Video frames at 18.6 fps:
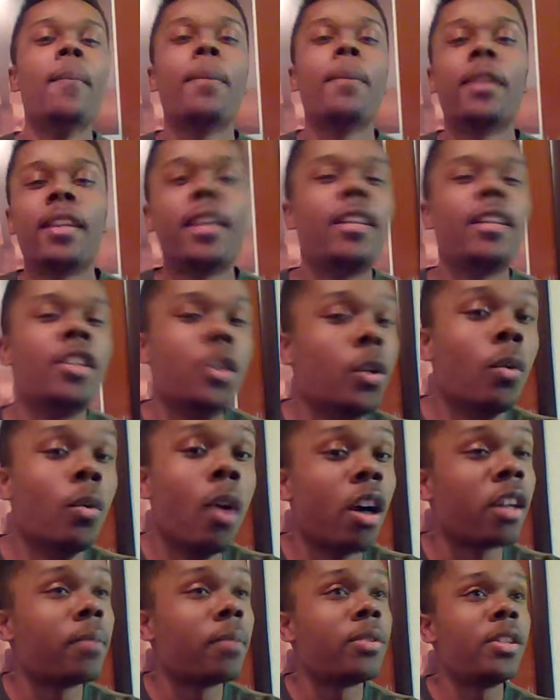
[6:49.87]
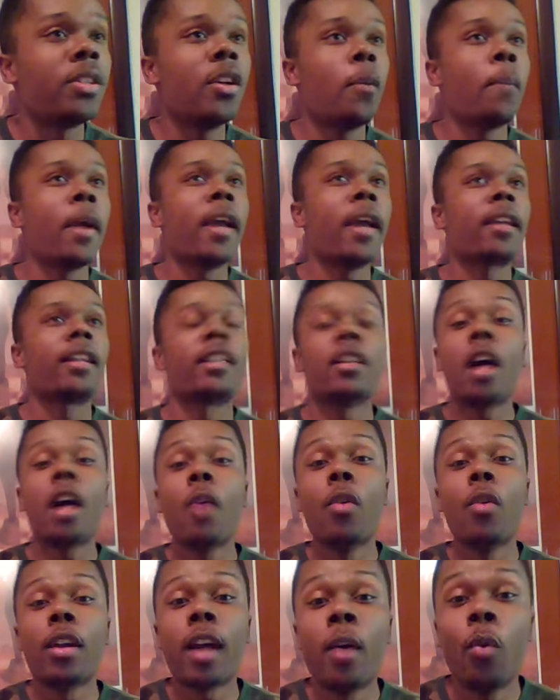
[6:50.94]
but then you walk up to your bank like, no, I
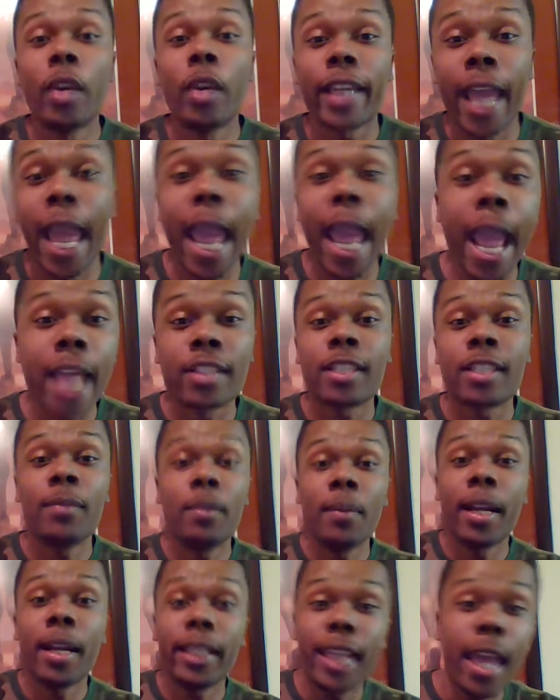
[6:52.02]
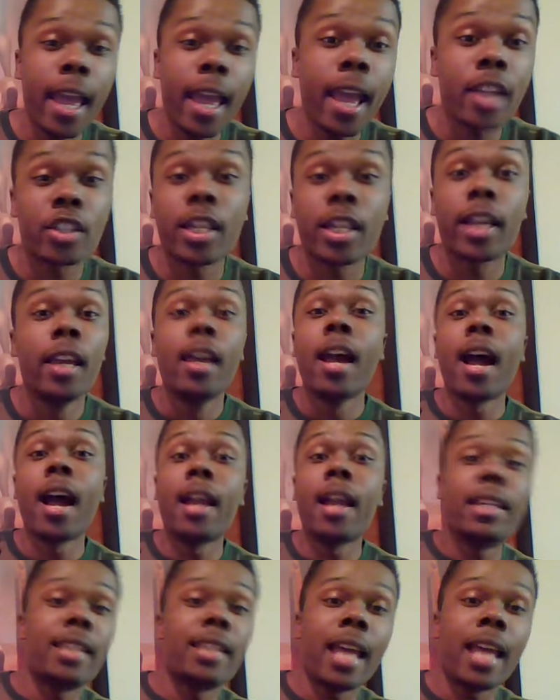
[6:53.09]
want I want cash. Give me my cash. Like I
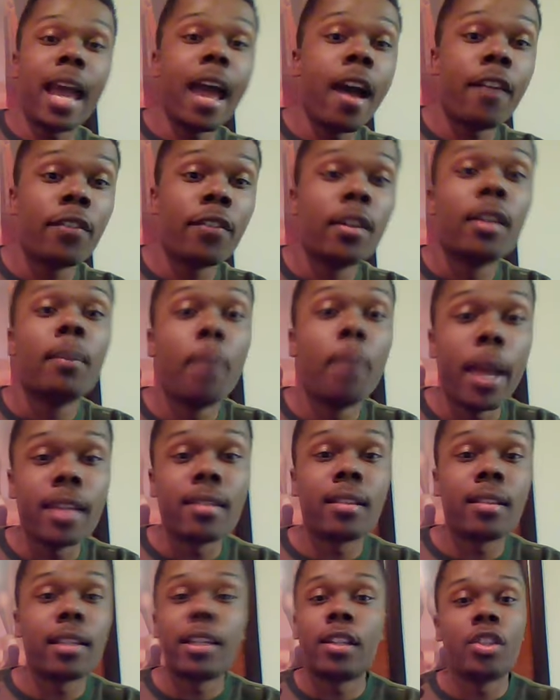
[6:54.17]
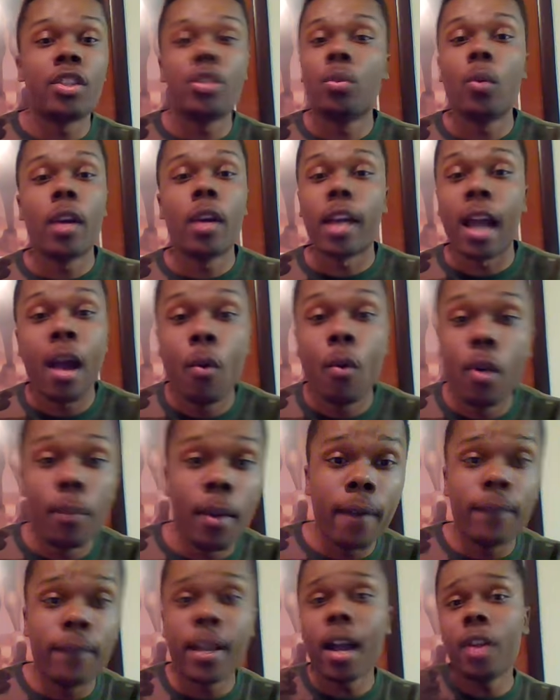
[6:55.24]
need to have basically because you're what I want
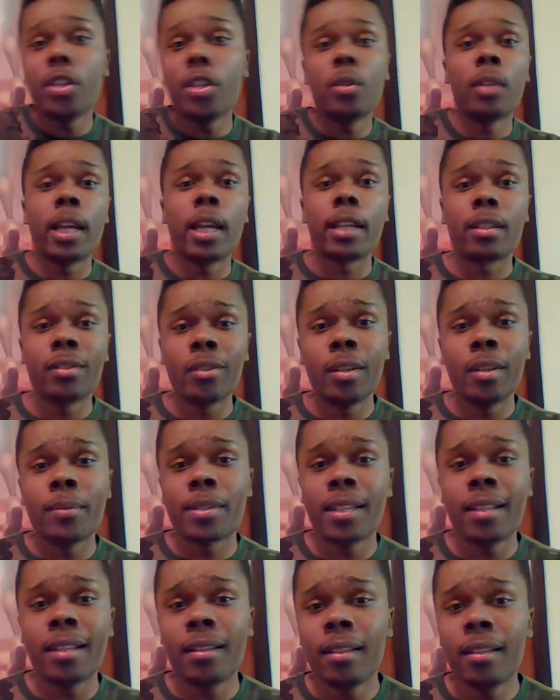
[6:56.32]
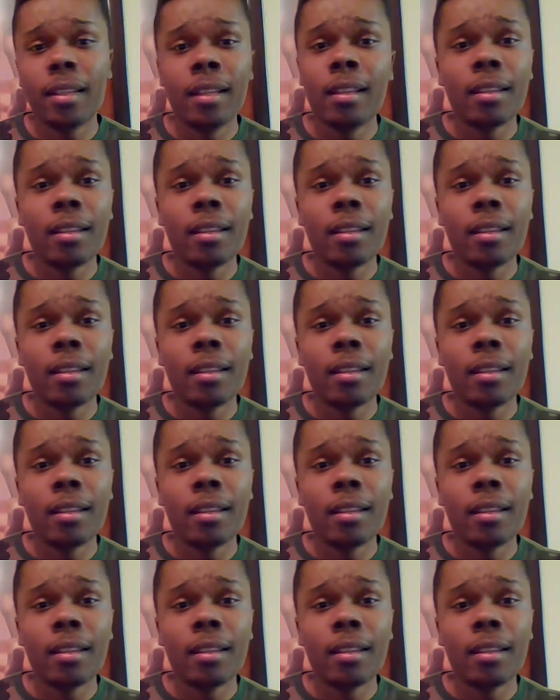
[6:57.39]
my value. Like you know what I'm saying?